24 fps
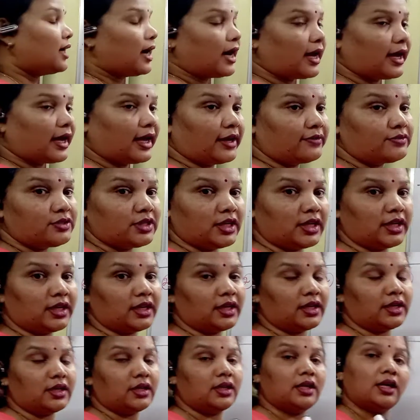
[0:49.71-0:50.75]
I have
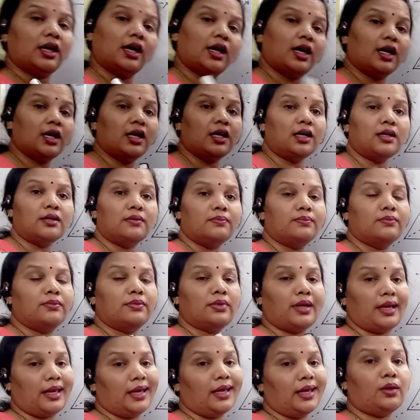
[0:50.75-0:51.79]
taken a
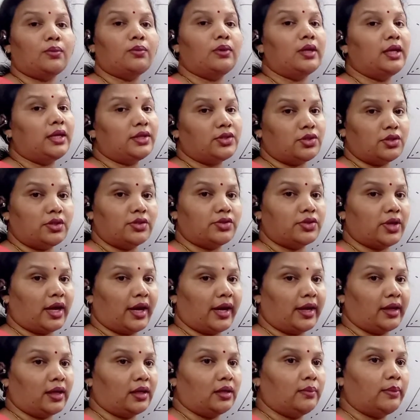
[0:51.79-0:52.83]
equilateral
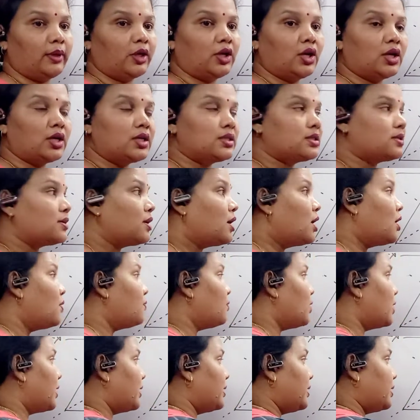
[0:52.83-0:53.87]
triangle because for
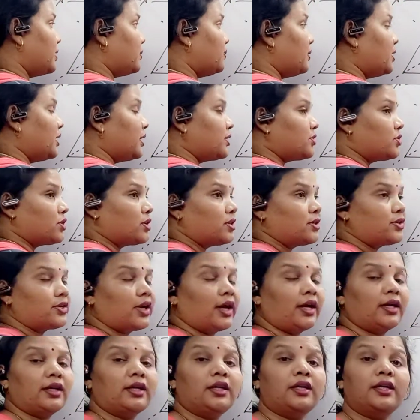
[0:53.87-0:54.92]
an equilateral
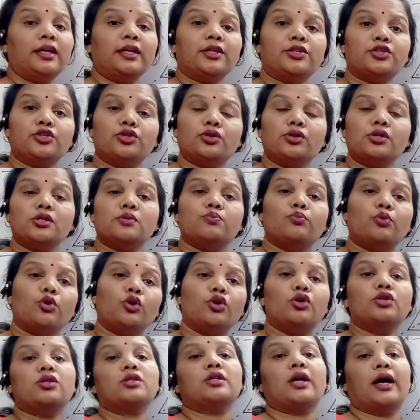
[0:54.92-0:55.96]
triangle it shows
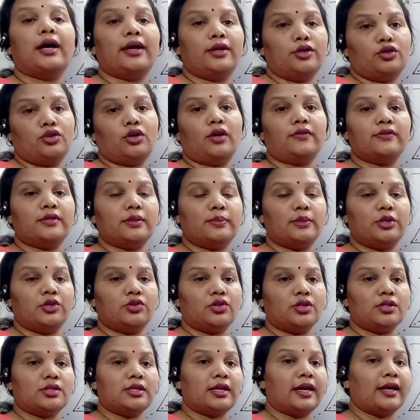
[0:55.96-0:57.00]
both kind of
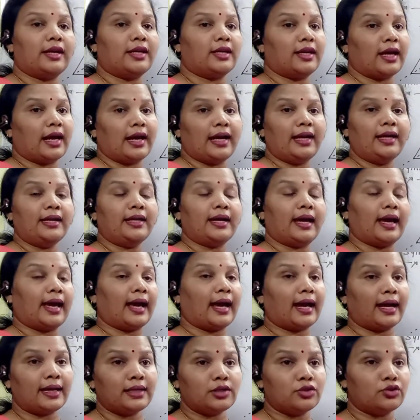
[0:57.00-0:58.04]
symmetries like line
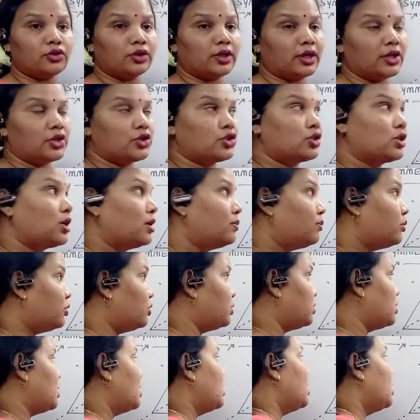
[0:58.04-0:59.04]
and rotational both.